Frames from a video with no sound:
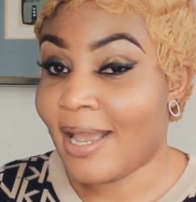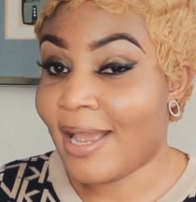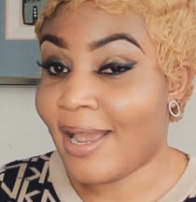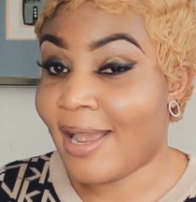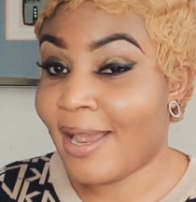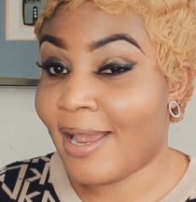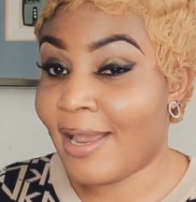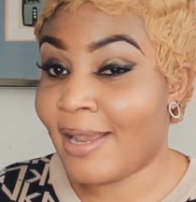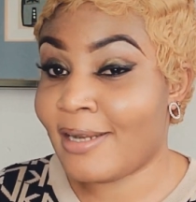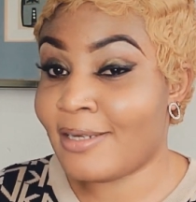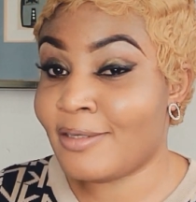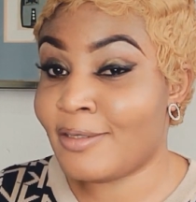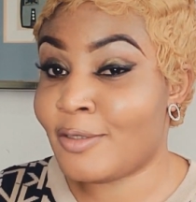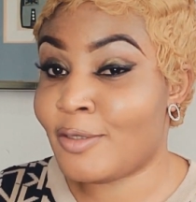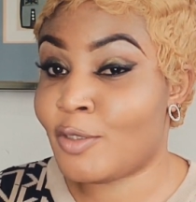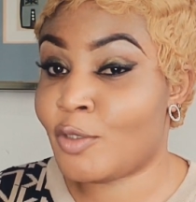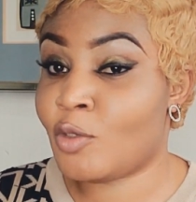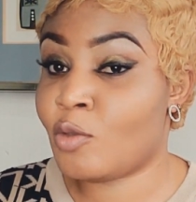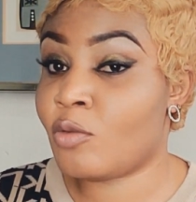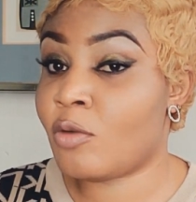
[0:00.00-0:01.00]
And
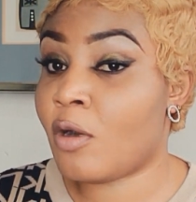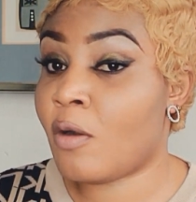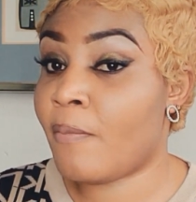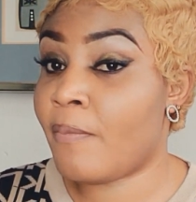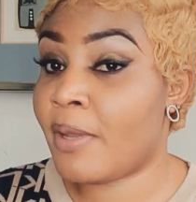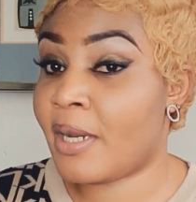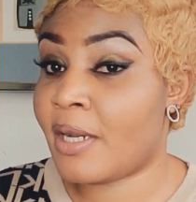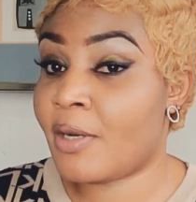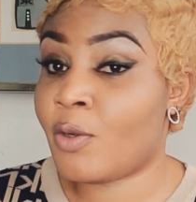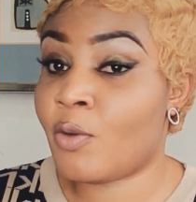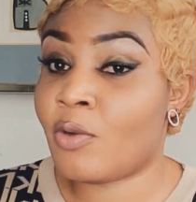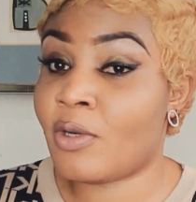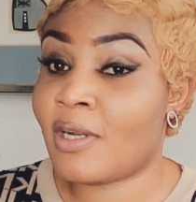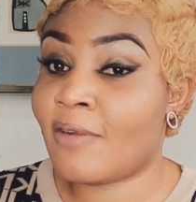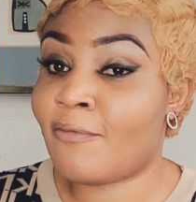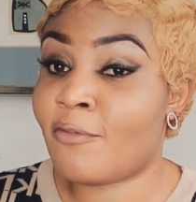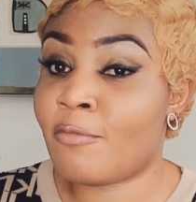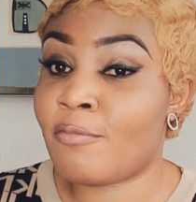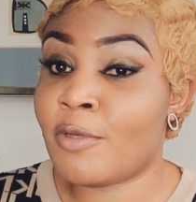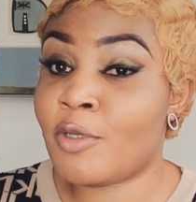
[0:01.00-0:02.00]
you all better know
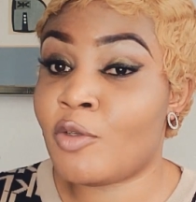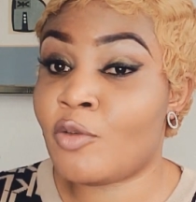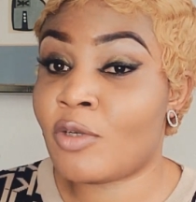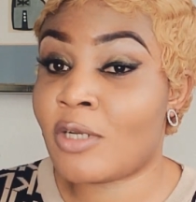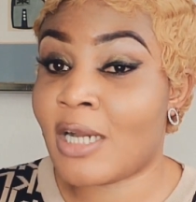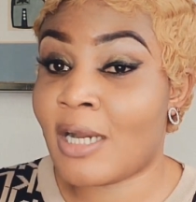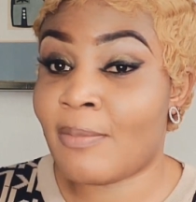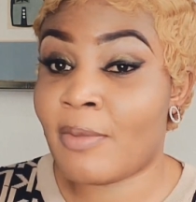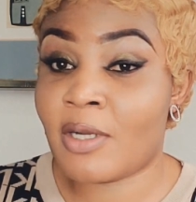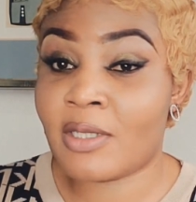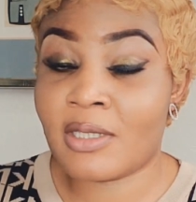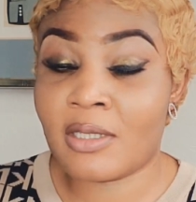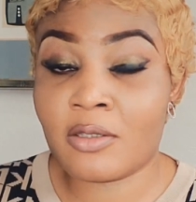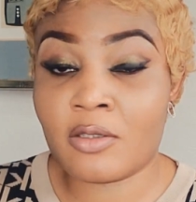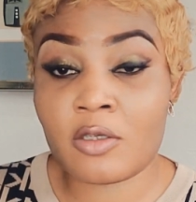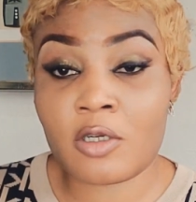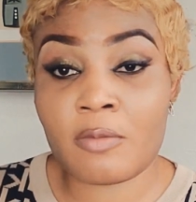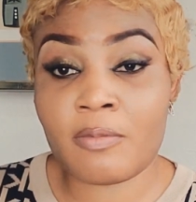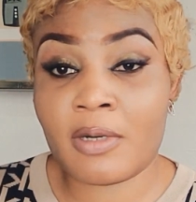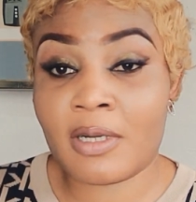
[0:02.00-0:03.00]
that for me to come out and
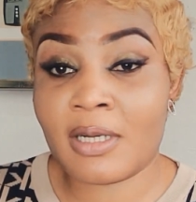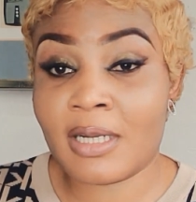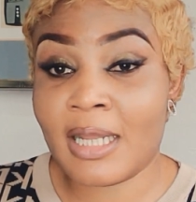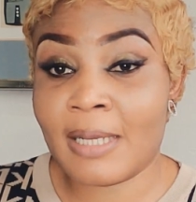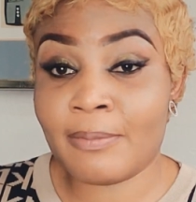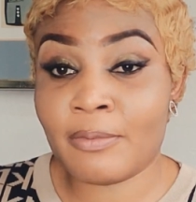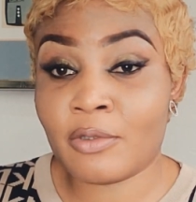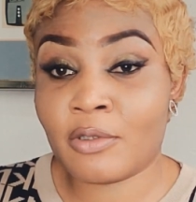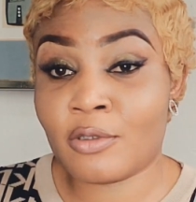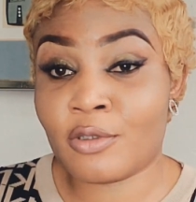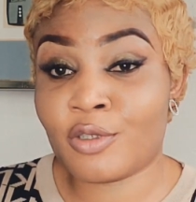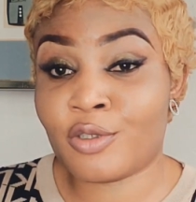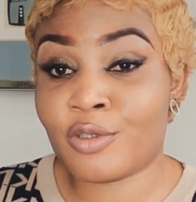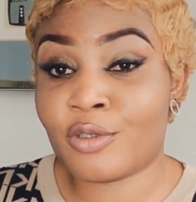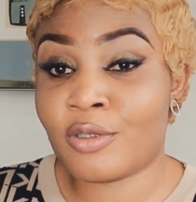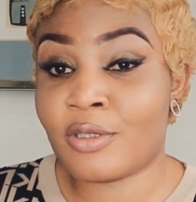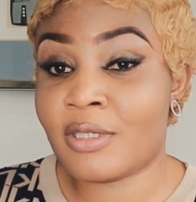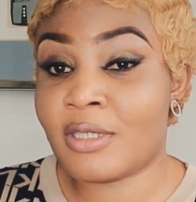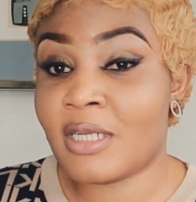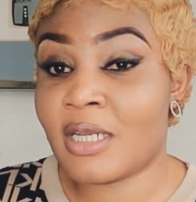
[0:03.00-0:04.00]
talk about
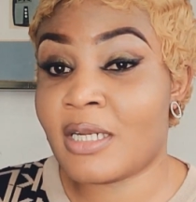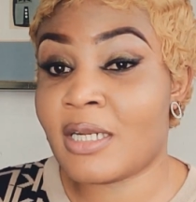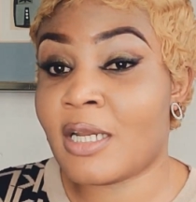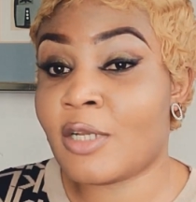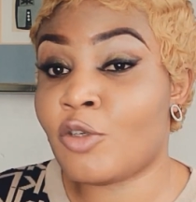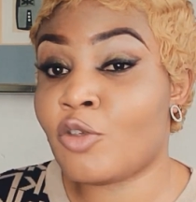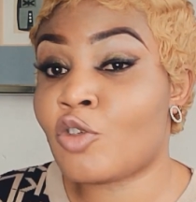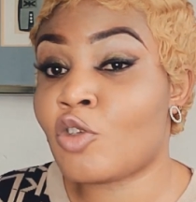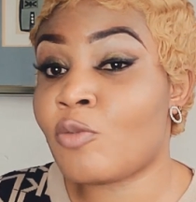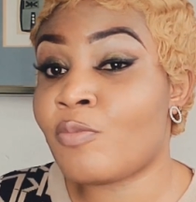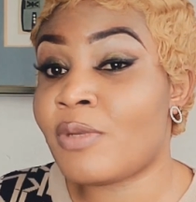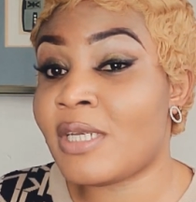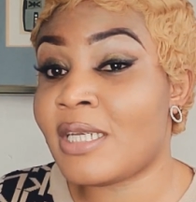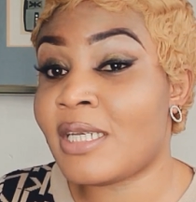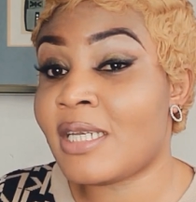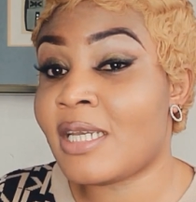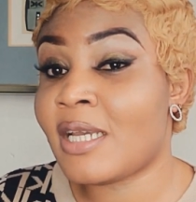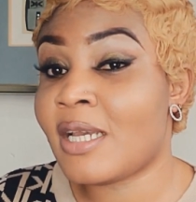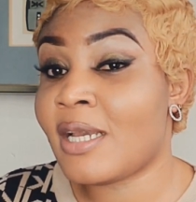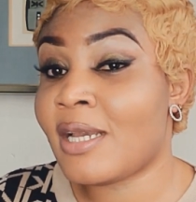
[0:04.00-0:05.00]
liposuction, then you should
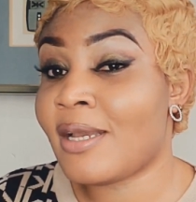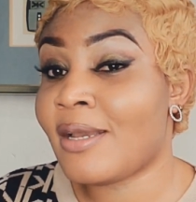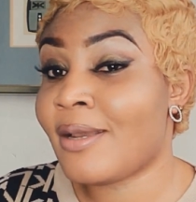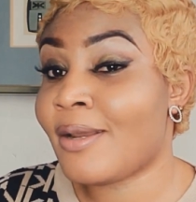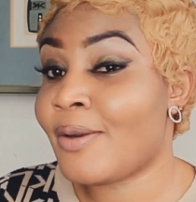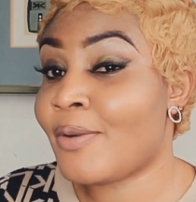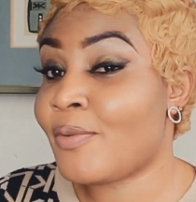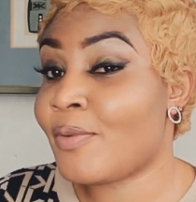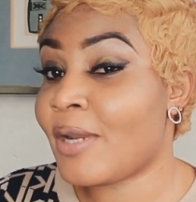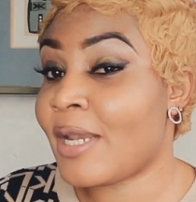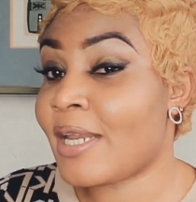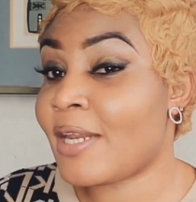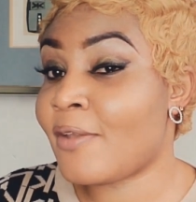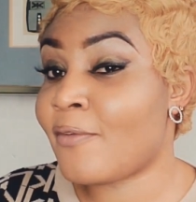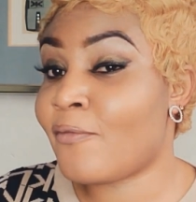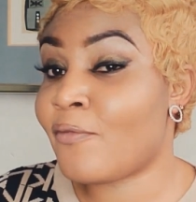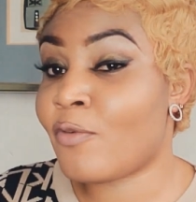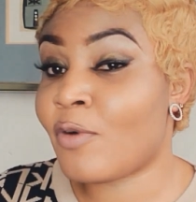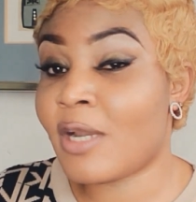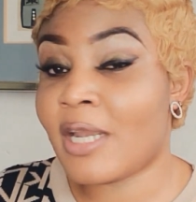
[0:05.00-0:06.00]
be ready
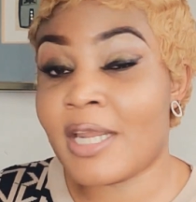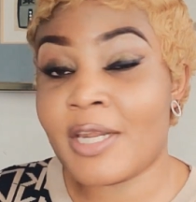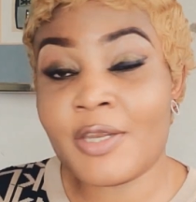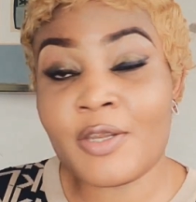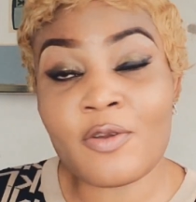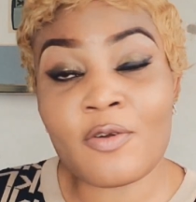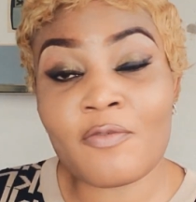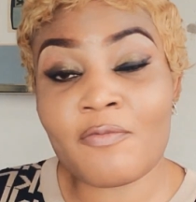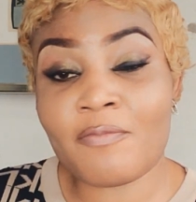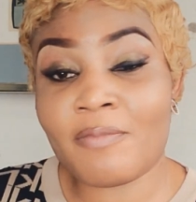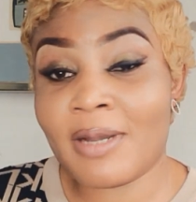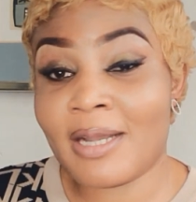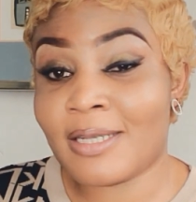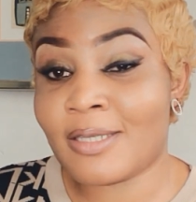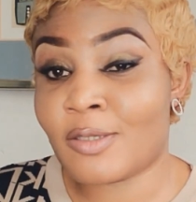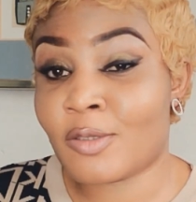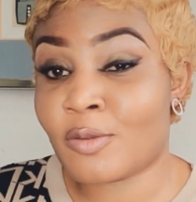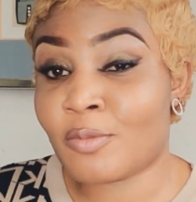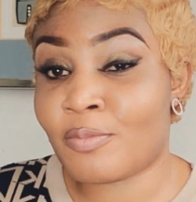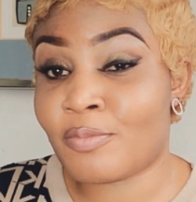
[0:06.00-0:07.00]
for any of my
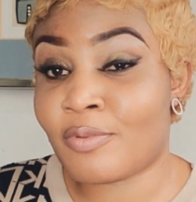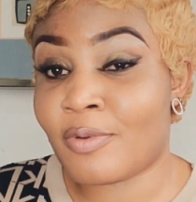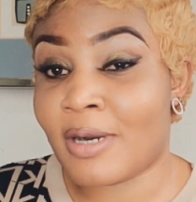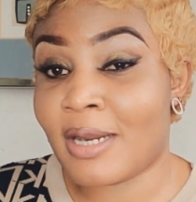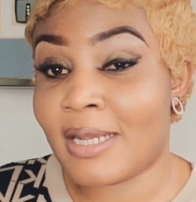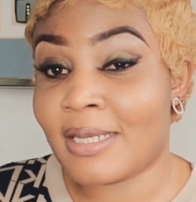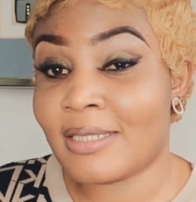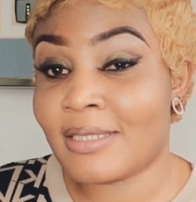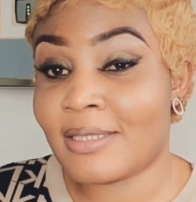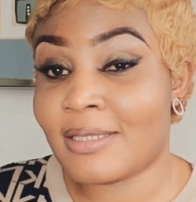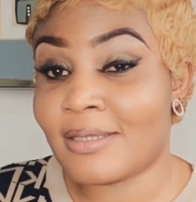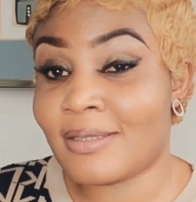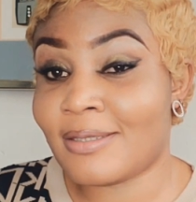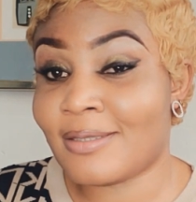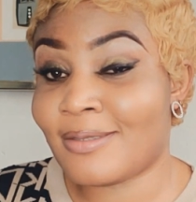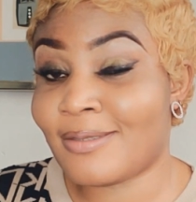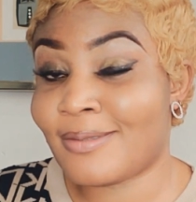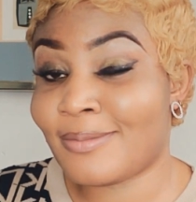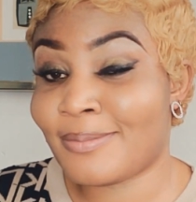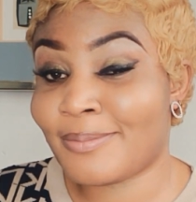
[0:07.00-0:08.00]

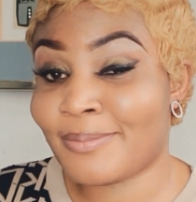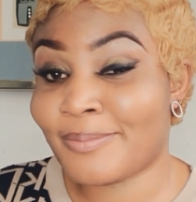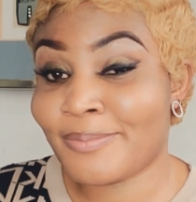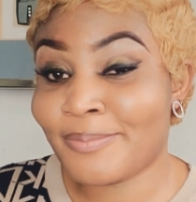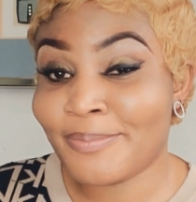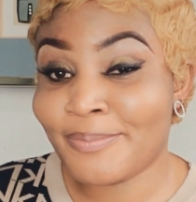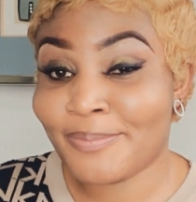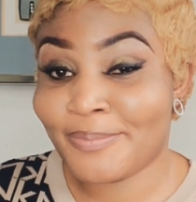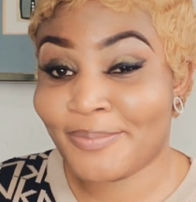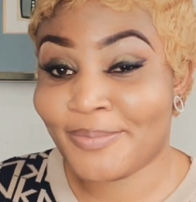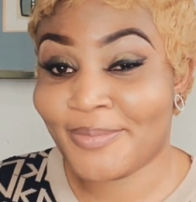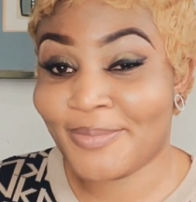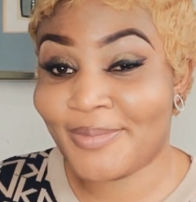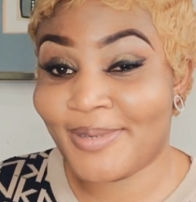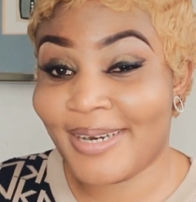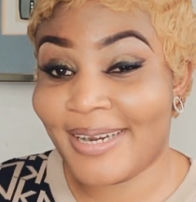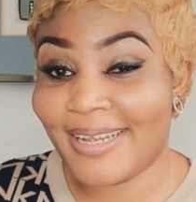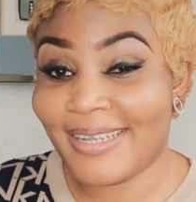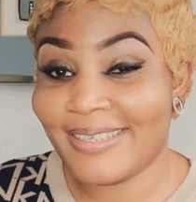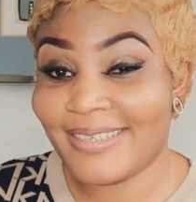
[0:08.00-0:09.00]
surprises,
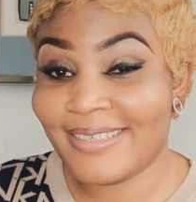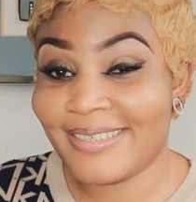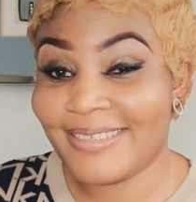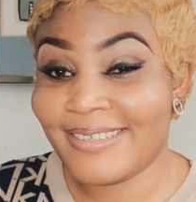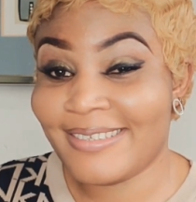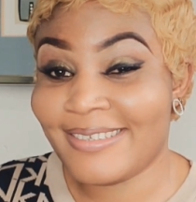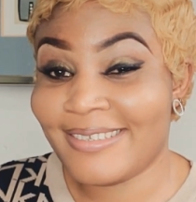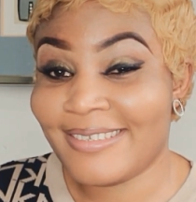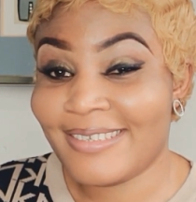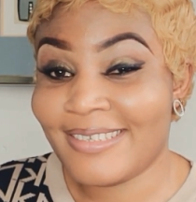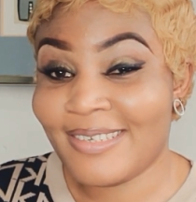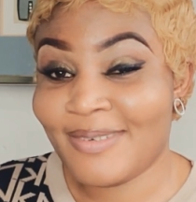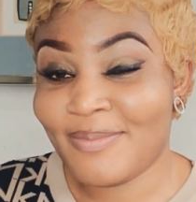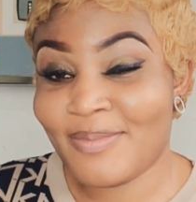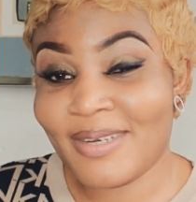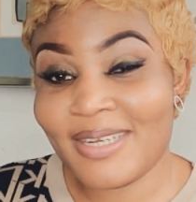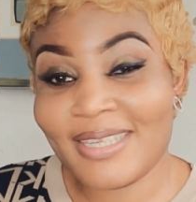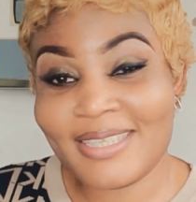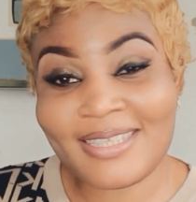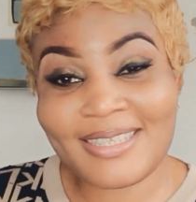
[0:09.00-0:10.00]
right?
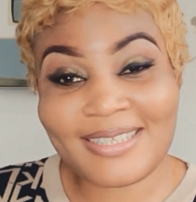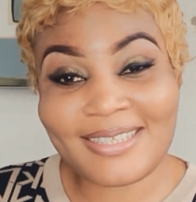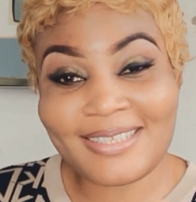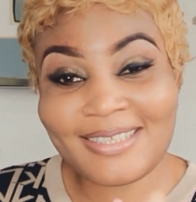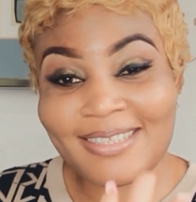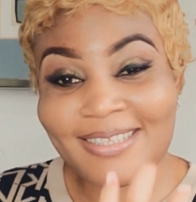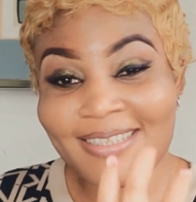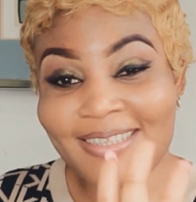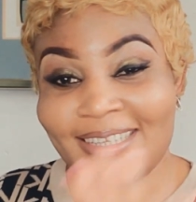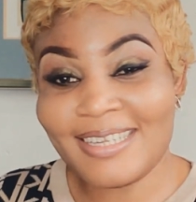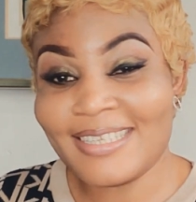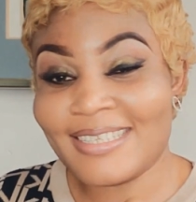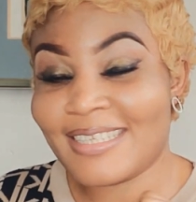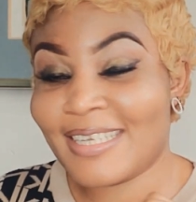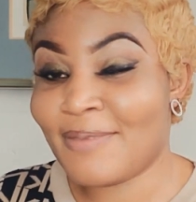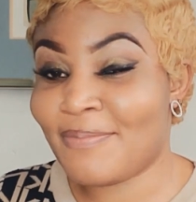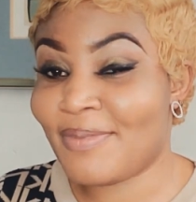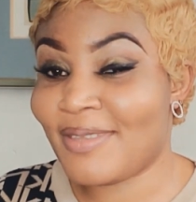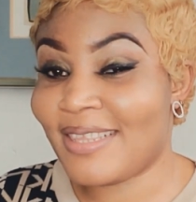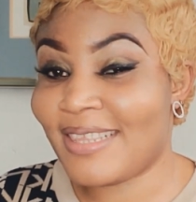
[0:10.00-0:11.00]
But let's
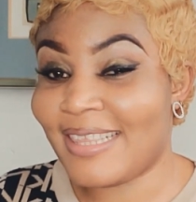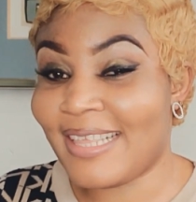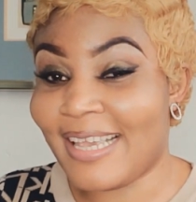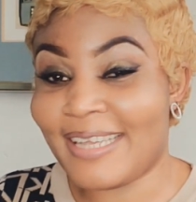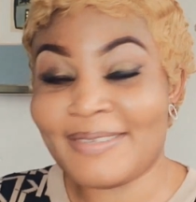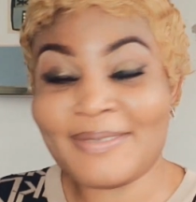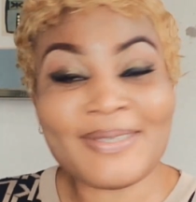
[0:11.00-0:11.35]
keep it there.